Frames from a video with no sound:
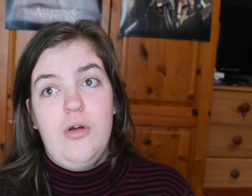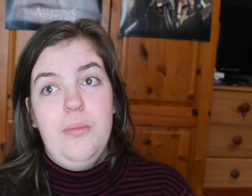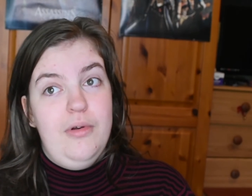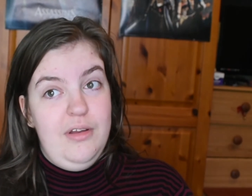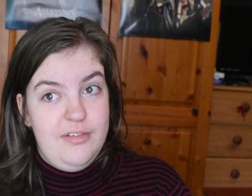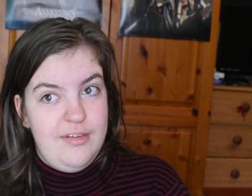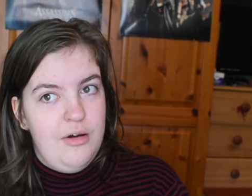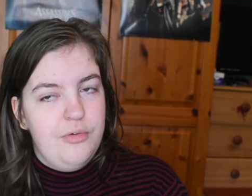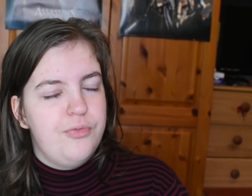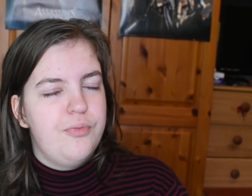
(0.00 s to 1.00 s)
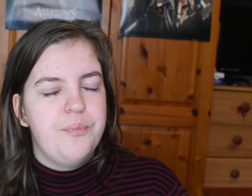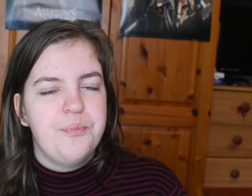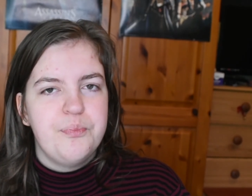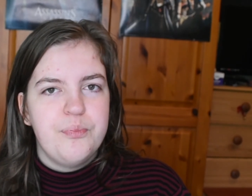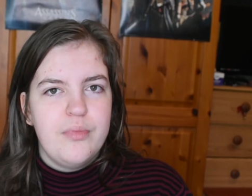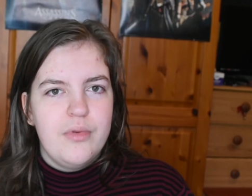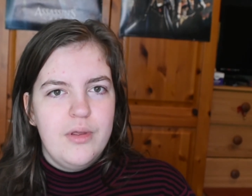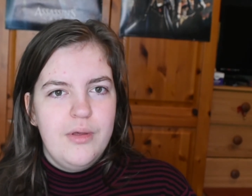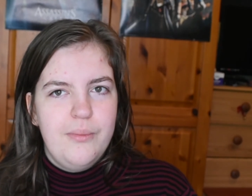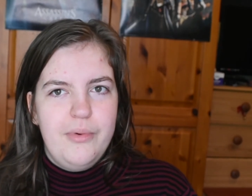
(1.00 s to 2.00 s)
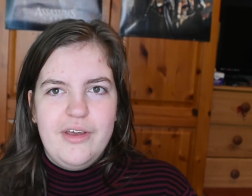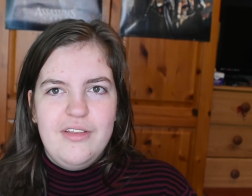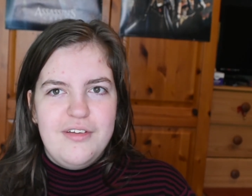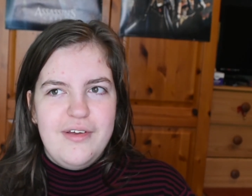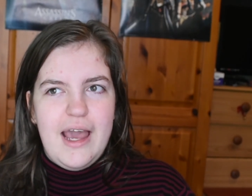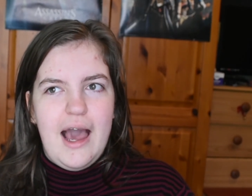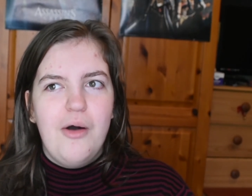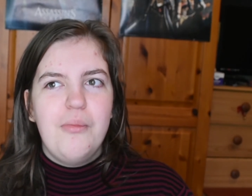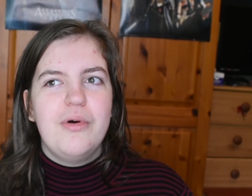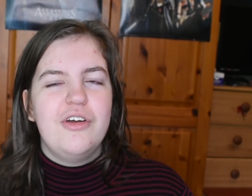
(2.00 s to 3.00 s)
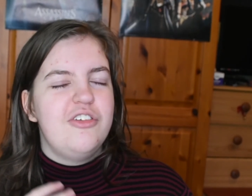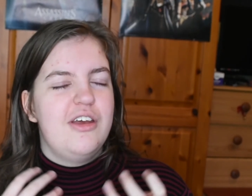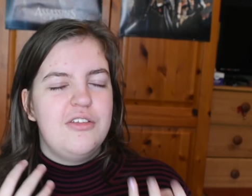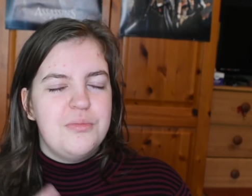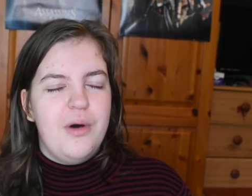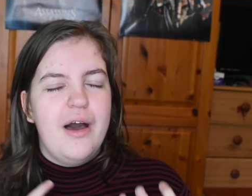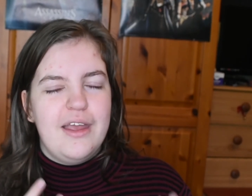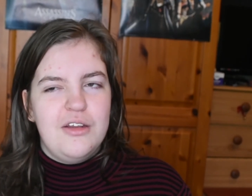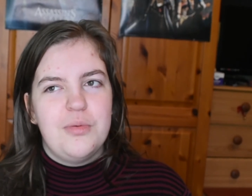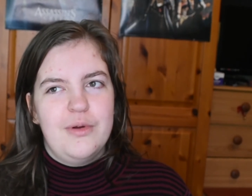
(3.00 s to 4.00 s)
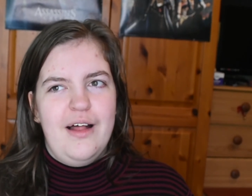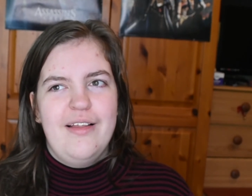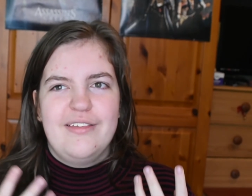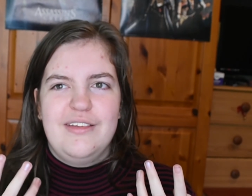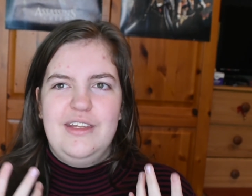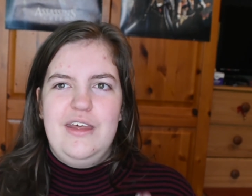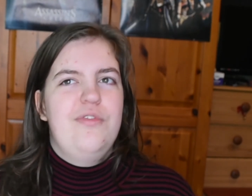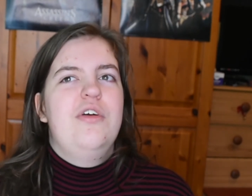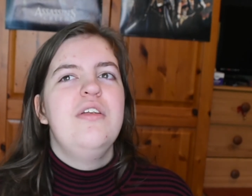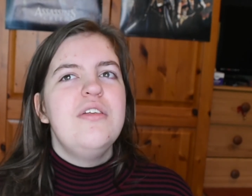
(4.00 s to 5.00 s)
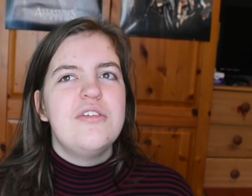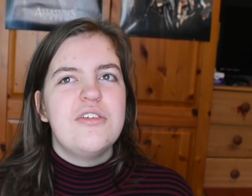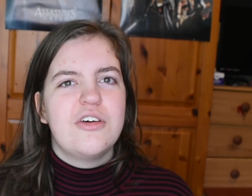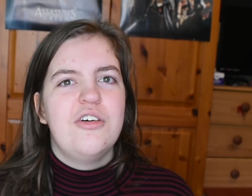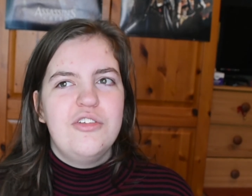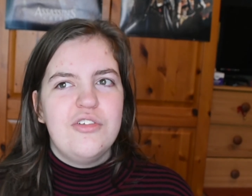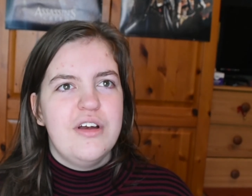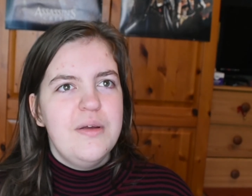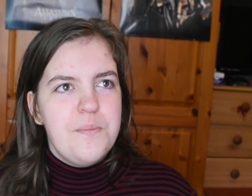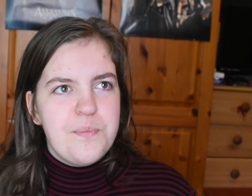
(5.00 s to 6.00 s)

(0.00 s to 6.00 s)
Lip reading: Great Britain itself. But considering how much Isambard Kingdom Brunel has given to the country